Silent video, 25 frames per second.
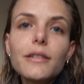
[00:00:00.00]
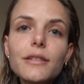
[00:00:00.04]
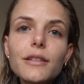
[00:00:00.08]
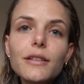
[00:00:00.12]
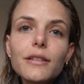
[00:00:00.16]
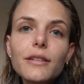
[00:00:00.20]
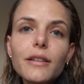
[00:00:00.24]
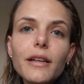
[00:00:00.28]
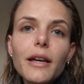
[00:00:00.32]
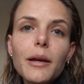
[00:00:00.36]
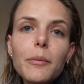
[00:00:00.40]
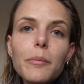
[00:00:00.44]

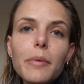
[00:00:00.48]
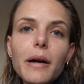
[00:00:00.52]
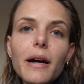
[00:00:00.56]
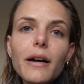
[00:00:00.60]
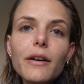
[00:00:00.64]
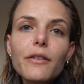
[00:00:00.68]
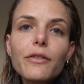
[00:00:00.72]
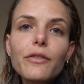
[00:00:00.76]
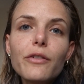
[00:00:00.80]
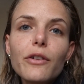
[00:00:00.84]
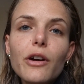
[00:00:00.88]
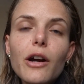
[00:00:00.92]
just came
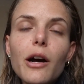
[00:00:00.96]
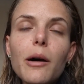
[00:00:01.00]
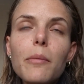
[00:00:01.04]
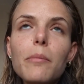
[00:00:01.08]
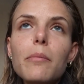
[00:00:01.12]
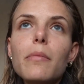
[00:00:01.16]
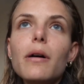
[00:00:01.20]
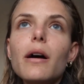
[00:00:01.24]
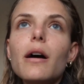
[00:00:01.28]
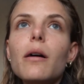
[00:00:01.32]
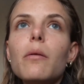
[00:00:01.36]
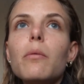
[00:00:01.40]
back
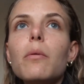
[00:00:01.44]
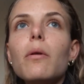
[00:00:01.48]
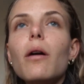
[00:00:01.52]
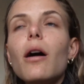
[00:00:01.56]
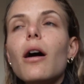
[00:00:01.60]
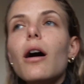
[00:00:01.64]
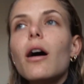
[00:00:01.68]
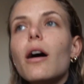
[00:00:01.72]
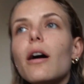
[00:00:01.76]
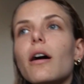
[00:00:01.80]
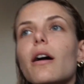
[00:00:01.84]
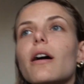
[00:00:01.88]
from a
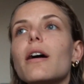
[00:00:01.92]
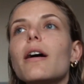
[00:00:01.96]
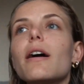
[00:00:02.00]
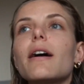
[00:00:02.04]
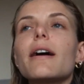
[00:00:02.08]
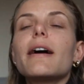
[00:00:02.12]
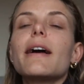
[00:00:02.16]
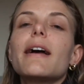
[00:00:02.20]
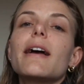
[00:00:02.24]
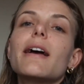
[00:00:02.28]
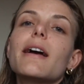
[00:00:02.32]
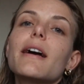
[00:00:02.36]
walk,
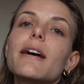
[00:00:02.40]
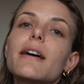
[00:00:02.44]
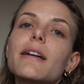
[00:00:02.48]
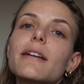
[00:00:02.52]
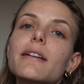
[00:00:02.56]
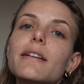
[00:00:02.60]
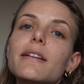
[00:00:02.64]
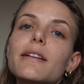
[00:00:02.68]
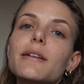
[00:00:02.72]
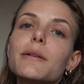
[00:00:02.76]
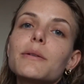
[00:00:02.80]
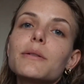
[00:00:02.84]

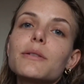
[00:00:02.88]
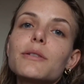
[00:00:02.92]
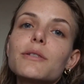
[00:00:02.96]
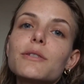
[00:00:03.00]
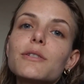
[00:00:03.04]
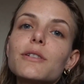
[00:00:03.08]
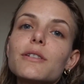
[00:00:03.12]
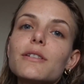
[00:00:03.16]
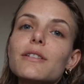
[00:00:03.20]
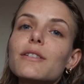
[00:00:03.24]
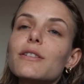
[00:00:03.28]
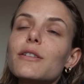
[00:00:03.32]
and it was
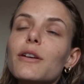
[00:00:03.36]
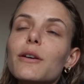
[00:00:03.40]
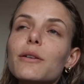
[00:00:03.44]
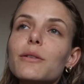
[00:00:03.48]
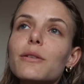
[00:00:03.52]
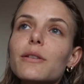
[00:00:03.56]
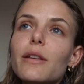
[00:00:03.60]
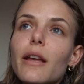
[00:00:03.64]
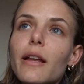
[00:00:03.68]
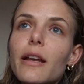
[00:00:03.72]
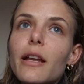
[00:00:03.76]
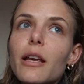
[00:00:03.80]
just so
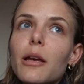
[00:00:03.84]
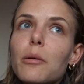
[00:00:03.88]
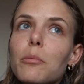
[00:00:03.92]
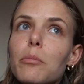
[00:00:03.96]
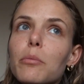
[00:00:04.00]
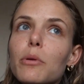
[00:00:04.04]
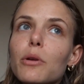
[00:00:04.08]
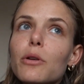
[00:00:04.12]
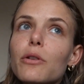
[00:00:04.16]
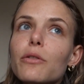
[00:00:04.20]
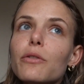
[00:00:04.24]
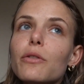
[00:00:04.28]
sunny and
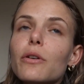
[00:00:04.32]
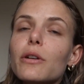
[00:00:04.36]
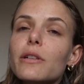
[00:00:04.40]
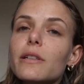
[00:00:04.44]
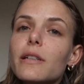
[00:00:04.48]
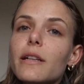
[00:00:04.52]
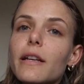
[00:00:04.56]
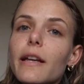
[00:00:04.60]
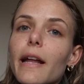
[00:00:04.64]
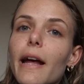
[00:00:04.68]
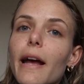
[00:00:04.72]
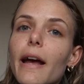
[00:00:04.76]
beautiful
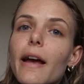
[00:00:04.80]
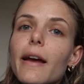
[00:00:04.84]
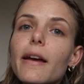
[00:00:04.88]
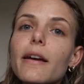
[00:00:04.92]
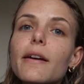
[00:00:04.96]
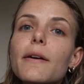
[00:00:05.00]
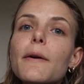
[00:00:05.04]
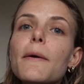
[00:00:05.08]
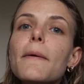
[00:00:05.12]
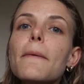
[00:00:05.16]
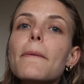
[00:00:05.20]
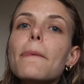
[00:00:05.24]

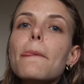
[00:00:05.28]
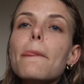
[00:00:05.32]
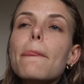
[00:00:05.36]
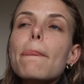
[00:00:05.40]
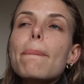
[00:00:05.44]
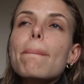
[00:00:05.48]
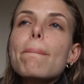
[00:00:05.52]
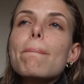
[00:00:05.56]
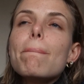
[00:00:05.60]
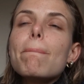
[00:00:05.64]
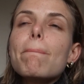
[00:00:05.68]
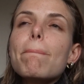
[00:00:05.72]
today,
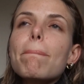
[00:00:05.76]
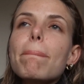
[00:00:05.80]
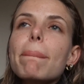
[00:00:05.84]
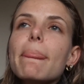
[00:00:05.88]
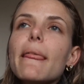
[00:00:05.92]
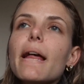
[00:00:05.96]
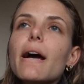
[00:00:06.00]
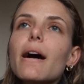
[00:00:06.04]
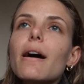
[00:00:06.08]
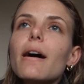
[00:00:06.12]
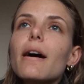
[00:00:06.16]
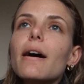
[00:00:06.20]

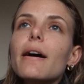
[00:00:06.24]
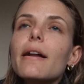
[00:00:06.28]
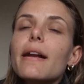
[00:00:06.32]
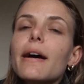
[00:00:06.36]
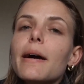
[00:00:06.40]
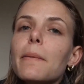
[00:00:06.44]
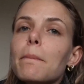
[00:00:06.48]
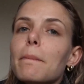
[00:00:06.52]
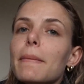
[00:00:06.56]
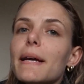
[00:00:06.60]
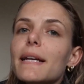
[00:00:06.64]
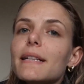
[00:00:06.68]
and
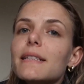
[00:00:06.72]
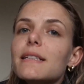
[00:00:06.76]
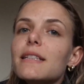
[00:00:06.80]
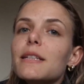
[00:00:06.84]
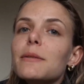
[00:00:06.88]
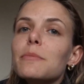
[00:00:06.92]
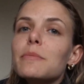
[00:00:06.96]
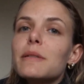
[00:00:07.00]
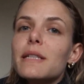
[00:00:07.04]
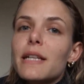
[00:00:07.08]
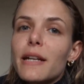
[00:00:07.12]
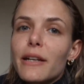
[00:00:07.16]
I made
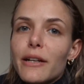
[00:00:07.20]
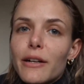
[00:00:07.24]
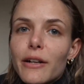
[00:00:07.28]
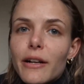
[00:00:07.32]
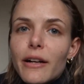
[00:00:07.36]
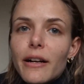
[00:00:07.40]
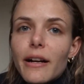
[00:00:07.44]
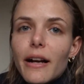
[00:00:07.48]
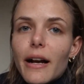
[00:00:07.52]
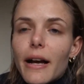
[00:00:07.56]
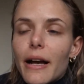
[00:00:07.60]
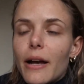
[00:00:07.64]
some
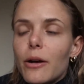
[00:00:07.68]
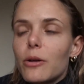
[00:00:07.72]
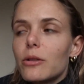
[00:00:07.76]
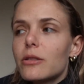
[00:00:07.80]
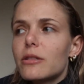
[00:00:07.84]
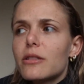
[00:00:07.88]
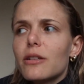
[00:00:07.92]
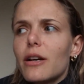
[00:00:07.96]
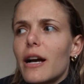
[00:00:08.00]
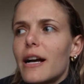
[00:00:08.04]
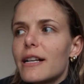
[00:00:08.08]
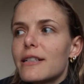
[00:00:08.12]
dinner. I
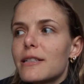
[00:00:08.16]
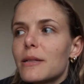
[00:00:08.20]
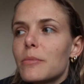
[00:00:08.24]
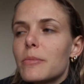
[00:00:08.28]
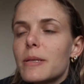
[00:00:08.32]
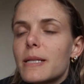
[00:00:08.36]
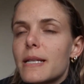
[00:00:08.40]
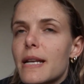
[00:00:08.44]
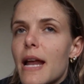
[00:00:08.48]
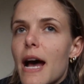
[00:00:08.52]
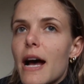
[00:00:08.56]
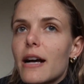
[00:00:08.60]
also had some
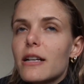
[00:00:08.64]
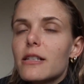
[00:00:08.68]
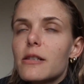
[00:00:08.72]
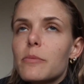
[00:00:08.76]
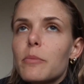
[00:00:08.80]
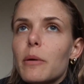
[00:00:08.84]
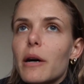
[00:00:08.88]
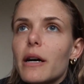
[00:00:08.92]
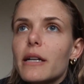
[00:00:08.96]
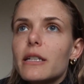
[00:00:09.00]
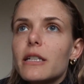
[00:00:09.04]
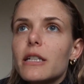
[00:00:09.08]
snacks,
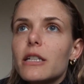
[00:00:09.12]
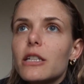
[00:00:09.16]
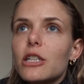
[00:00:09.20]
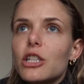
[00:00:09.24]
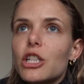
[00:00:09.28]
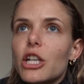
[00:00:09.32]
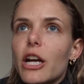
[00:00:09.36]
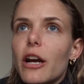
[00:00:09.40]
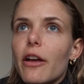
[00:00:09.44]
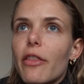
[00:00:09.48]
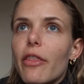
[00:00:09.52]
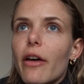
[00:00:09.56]
but I didn't
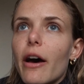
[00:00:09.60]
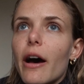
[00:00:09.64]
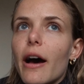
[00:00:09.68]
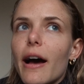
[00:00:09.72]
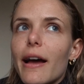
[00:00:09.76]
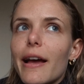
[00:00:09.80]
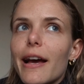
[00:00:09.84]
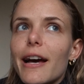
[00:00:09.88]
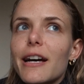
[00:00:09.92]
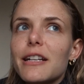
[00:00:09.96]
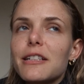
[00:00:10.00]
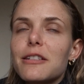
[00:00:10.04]
share that. I
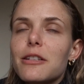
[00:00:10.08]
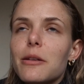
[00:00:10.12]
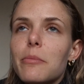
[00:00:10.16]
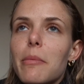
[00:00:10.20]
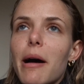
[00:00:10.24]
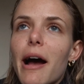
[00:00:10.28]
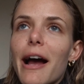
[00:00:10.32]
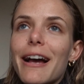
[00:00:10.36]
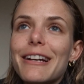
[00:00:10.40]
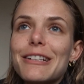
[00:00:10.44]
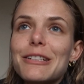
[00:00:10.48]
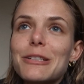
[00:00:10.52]
had some
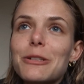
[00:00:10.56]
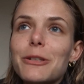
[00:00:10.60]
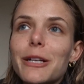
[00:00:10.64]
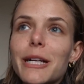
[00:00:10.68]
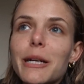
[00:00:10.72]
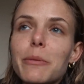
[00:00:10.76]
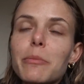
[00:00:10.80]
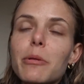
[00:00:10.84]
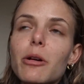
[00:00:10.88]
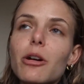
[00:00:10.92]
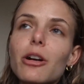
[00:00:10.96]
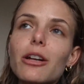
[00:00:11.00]
ice
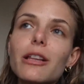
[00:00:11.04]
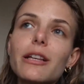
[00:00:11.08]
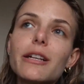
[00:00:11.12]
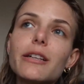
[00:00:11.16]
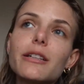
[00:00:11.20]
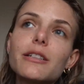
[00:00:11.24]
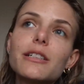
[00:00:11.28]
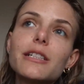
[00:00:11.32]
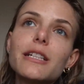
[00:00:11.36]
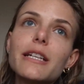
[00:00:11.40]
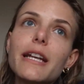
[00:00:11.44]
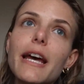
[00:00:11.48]
cream
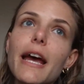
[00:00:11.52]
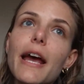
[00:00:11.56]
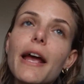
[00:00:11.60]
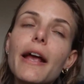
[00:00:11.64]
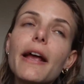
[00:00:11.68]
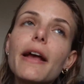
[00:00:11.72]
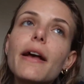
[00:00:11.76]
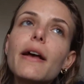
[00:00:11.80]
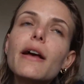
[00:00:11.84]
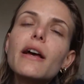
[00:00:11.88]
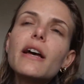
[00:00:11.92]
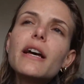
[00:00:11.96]
earlier
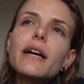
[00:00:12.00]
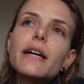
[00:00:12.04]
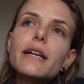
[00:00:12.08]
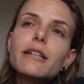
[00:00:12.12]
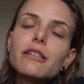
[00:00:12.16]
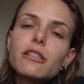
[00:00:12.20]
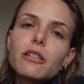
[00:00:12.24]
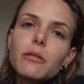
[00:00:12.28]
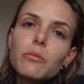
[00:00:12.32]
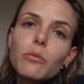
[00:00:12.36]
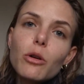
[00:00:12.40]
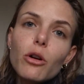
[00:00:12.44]
today
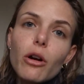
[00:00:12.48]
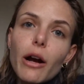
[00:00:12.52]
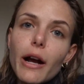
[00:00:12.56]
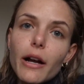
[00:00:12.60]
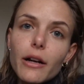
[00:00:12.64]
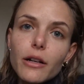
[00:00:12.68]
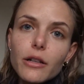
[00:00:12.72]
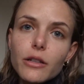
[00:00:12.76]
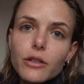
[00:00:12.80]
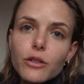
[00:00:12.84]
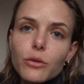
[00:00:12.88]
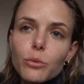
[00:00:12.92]
and some
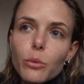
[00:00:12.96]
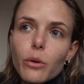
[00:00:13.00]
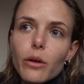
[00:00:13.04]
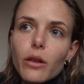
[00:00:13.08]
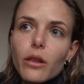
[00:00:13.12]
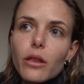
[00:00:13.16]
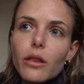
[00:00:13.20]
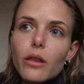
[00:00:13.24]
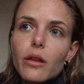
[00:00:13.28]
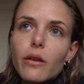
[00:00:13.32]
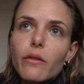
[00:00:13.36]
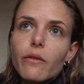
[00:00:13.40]
crackers
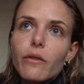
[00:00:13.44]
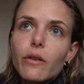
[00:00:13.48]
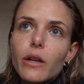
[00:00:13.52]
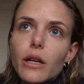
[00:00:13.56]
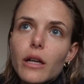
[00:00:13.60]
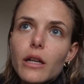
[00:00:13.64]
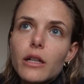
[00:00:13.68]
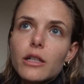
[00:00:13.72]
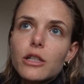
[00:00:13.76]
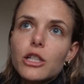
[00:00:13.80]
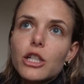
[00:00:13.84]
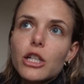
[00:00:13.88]
with
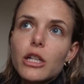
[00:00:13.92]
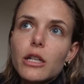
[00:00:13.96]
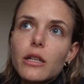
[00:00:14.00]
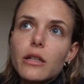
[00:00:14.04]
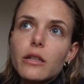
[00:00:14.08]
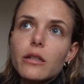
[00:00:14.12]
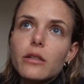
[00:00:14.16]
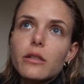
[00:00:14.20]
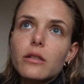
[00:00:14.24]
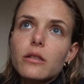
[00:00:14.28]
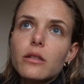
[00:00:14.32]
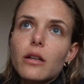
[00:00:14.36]
vegan
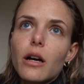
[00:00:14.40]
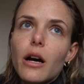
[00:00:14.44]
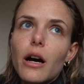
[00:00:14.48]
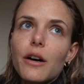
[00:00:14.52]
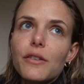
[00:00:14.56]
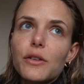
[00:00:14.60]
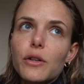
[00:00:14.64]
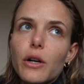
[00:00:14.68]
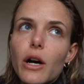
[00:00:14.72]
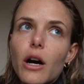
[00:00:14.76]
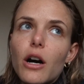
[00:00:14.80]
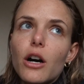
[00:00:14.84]
cheese,
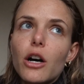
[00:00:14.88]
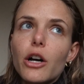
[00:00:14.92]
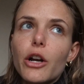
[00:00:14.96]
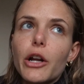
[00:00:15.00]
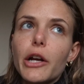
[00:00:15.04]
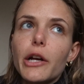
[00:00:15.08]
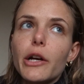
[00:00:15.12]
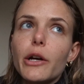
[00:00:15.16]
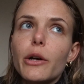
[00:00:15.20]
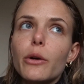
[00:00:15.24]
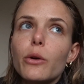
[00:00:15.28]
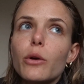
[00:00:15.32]

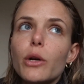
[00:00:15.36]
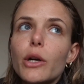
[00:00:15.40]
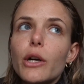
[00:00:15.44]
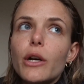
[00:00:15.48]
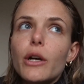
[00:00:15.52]
avocado,